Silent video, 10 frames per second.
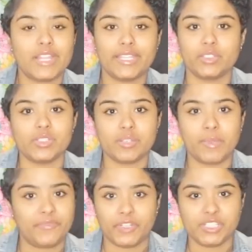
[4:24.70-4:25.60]
like those are
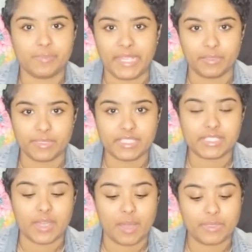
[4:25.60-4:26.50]
my first babies,
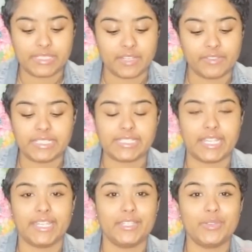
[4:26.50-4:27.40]
so I would definitely
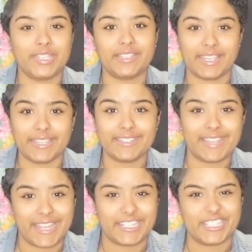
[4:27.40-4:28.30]
say you get like
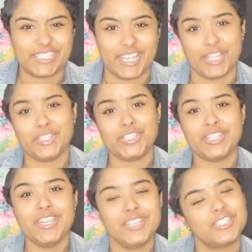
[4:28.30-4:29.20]
kind of
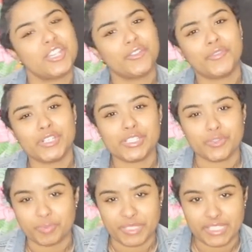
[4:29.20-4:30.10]
attached to your first
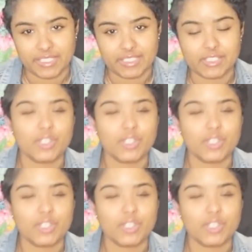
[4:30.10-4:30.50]
group of kids.